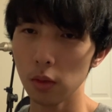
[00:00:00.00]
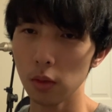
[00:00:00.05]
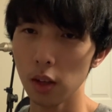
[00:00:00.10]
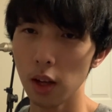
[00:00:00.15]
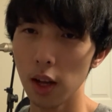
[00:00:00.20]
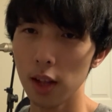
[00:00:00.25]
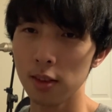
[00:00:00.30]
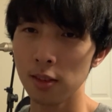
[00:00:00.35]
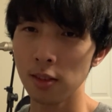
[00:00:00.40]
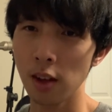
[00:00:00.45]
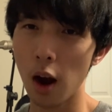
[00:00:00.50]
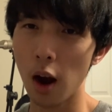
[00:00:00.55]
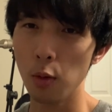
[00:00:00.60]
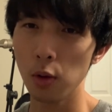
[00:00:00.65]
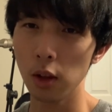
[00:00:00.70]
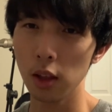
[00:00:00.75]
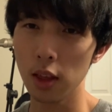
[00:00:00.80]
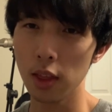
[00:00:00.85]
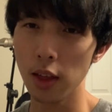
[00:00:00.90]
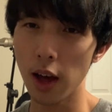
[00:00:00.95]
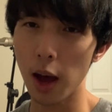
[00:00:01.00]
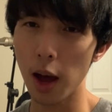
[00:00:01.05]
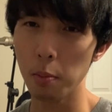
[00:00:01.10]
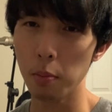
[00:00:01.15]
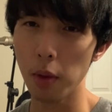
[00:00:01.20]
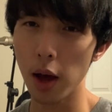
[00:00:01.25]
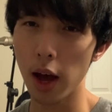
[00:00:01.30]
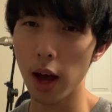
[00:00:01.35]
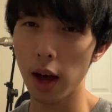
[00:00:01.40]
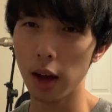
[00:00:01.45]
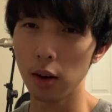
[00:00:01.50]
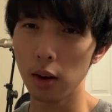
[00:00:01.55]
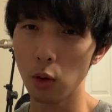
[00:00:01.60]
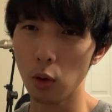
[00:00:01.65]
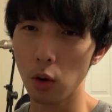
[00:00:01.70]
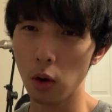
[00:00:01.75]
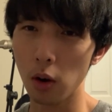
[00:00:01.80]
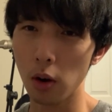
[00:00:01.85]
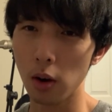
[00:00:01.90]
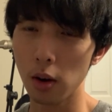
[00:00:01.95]
it's not really that bad
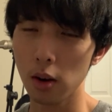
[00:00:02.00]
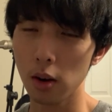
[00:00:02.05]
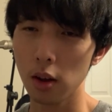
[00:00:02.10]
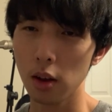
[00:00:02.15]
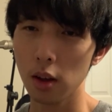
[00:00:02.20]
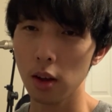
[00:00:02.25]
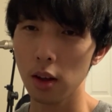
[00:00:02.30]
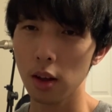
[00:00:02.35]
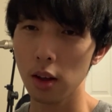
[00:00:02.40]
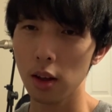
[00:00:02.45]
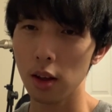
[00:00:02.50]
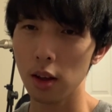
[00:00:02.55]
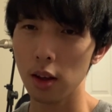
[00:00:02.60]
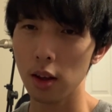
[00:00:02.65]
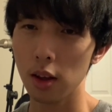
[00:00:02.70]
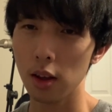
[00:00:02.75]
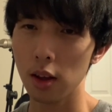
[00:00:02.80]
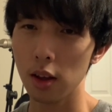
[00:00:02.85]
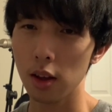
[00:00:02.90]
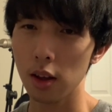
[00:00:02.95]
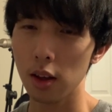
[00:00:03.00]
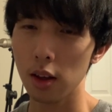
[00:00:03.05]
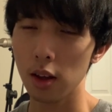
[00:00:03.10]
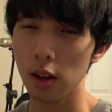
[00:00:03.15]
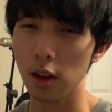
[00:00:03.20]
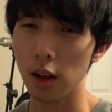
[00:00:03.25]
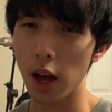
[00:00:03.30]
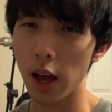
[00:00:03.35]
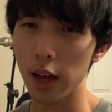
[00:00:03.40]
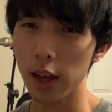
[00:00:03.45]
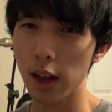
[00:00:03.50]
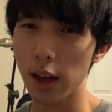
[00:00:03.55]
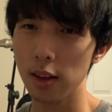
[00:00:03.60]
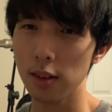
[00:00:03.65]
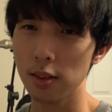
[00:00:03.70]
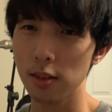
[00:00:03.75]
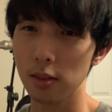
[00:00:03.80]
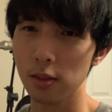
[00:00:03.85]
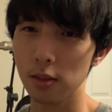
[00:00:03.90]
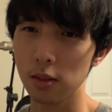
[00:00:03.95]
or I
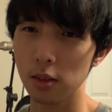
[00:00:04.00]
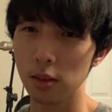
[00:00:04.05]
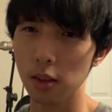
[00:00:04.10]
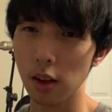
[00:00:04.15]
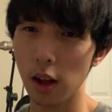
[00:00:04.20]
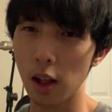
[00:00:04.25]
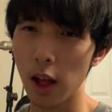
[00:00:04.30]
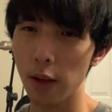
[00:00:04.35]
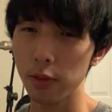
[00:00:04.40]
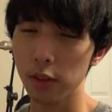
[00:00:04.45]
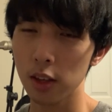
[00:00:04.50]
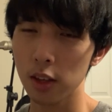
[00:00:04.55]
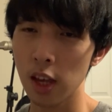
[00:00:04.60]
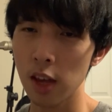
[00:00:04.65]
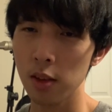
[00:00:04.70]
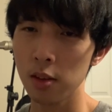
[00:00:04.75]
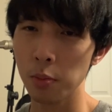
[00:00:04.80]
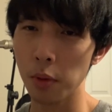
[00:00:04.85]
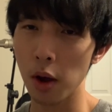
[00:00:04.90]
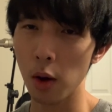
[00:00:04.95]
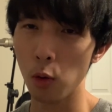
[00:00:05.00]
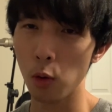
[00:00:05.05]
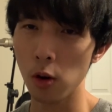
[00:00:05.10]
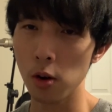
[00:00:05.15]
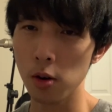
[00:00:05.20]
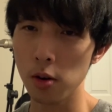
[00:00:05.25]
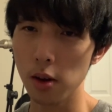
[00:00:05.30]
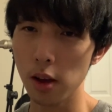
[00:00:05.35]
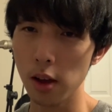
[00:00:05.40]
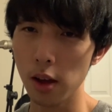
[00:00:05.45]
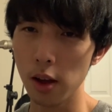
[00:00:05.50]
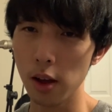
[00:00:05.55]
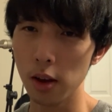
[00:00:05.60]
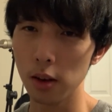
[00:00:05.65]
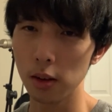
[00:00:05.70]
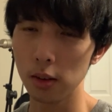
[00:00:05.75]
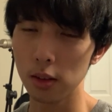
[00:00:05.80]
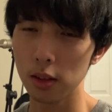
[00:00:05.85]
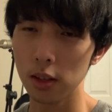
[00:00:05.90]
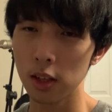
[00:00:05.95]
guess I'll have to keep to my word and
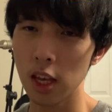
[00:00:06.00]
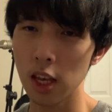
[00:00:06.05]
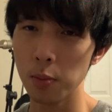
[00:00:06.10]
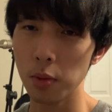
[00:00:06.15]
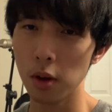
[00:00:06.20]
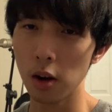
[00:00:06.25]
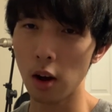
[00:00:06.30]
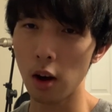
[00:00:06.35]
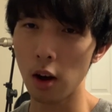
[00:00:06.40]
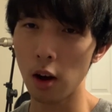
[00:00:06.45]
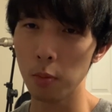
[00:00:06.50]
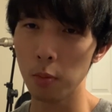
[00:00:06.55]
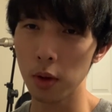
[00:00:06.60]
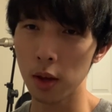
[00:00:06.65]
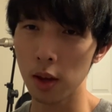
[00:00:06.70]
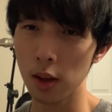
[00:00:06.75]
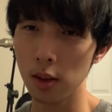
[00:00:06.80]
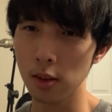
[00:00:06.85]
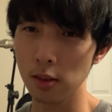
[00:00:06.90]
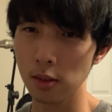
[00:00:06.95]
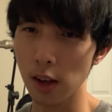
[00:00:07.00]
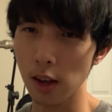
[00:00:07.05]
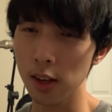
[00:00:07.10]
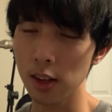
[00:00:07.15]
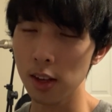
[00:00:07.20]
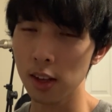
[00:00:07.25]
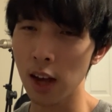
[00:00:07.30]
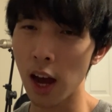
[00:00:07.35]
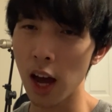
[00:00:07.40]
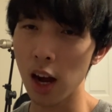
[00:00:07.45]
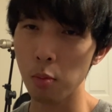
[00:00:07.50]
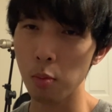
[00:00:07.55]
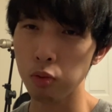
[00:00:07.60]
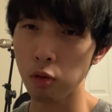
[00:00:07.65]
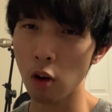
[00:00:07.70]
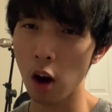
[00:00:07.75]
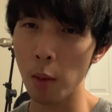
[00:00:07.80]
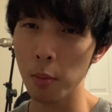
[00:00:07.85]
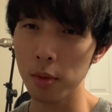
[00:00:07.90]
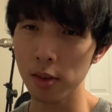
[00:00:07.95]
keep it on because I did kind of
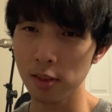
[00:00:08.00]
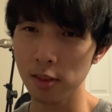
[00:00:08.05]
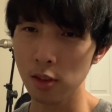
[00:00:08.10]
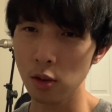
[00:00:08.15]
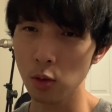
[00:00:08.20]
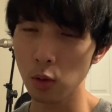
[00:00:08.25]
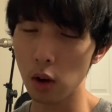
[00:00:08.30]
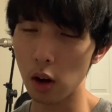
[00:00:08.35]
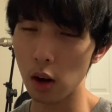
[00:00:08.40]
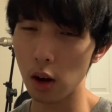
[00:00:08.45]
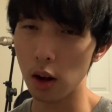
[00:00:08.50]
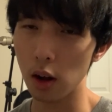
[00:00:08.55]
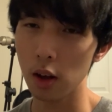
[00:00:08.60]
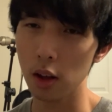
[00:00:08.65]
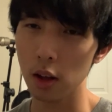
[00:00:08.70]
promise to uh,